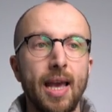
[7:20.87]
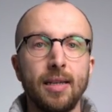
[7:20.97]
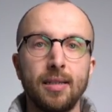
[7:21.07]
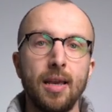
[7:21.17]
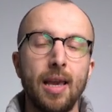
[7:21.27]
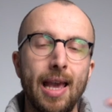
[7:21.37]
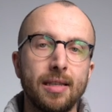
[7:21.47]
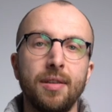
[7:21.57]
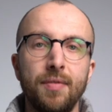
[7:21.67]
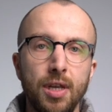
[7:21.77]
And
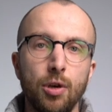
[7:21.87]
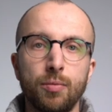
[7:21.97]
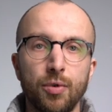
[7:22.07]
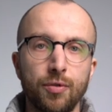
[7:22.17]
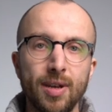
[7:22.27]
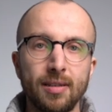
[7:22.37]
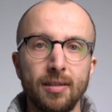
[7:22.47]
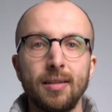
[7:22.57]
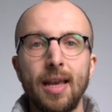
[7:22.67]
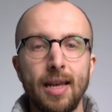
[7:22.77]
as the video
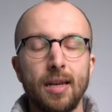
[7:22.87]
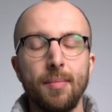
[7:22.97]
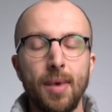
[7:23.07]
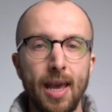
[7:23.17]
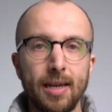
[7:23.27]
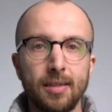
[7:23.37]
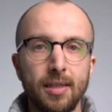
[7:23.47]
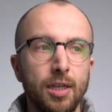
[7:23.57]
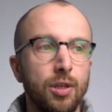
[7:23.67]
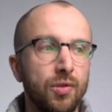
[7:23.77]
progresses and I'm editing,